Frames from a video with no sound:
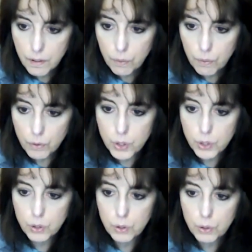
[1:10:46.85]
Or
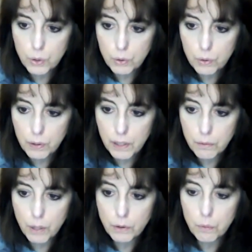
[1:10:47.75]
chew and
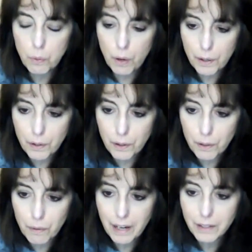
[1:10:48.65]
run the water,
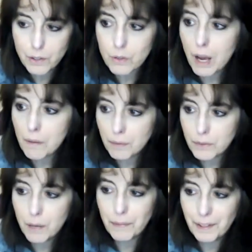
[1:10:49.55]
right? Drop
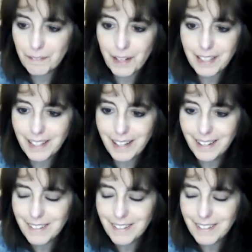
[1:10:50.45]
something, right? Yeah.